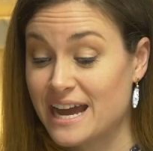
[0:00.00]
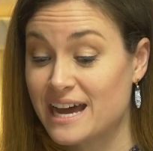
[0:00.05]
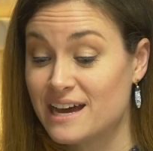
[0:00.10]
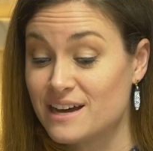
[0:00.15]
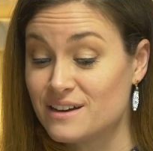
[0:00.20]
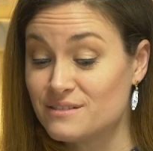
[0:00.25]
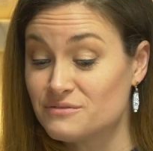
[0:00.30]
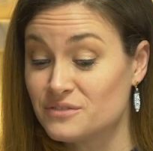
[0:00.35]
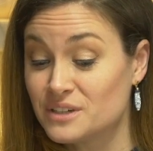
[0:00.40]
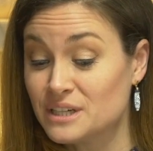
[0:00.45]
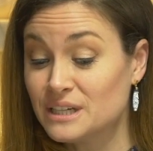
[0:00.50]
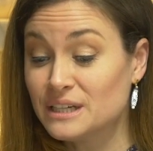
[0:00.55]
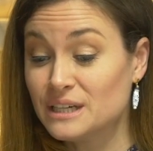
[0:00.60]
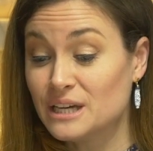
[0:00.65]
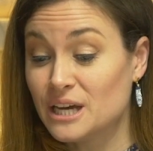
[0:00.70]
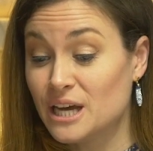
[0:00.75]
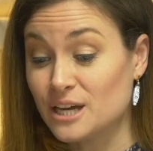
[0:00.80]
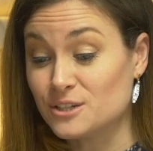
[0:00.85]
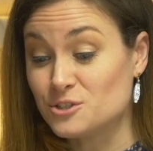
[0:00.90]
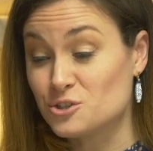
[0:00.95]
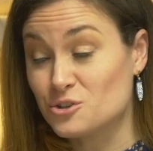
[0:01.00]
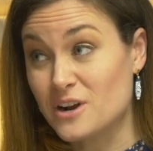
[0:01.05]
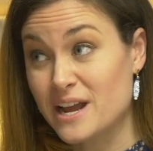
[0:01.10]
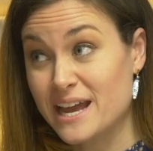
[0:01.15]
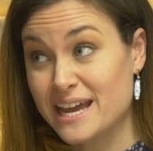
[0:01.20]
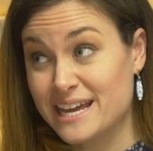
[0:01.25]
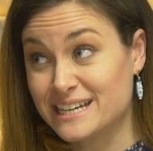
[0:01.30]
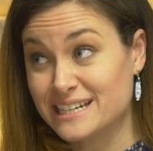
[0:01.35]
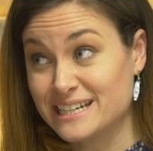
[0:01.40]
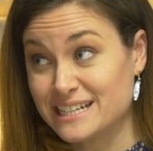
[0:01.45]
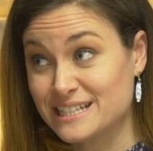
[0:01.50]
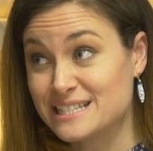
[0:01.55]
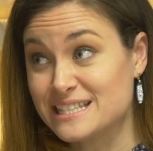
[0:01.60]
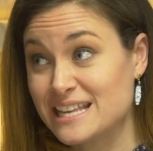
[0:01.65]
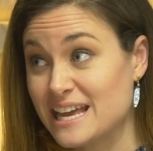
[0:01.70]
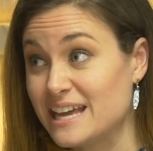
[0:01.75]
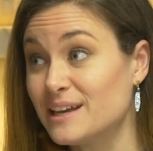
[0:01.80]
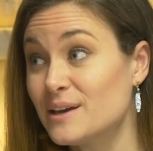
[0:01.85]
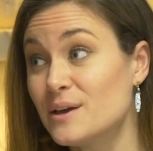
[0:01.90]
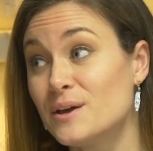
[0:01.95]
have a tray and it's
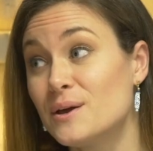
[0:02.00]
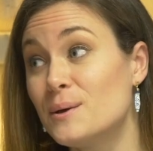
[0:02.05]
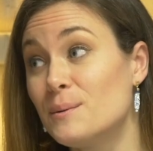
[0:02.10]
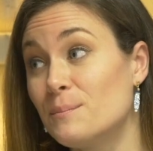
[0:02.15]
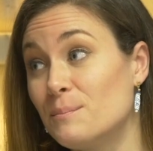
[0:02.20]
like